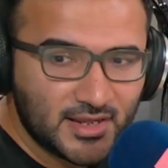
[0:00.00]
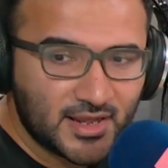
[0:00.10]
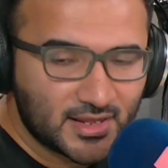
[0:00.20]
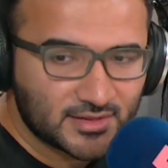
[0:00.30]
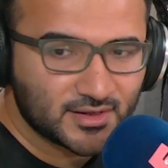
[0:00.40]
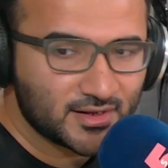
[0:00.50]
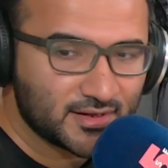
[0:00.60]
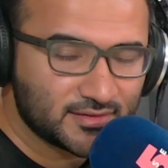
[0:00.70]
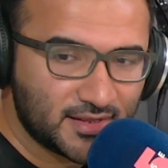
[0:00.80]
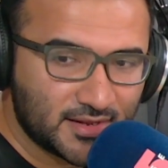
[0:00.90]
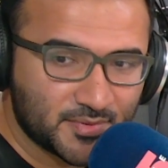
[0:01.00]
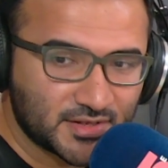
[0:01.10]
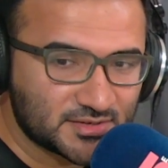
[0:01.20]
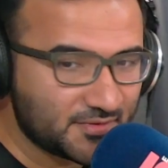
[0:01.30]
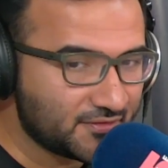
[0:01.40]
and uh, they appear
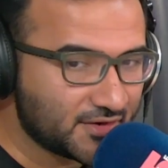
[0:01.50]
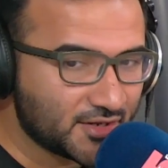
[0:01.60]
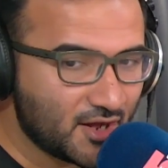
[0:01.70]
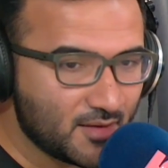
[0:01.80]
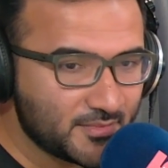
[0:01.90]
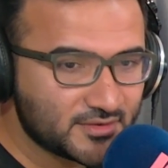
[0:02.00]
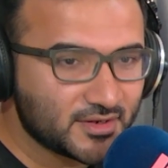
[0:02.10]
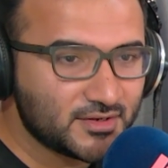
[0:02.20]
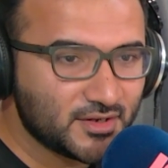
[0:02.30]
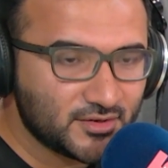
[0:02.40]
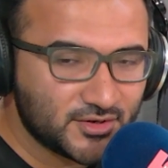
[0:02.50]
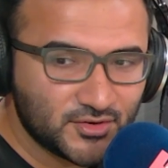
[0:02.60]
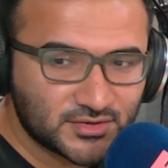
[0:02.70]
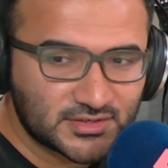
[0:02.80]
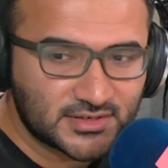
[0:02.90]
to be very calm and, and, and
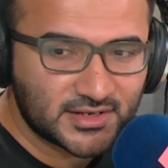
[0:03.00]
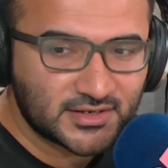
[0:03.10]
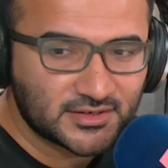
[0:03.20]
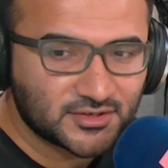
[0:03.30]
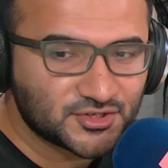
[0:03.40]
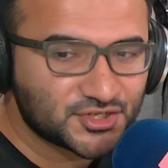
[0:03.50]
good and, and, in good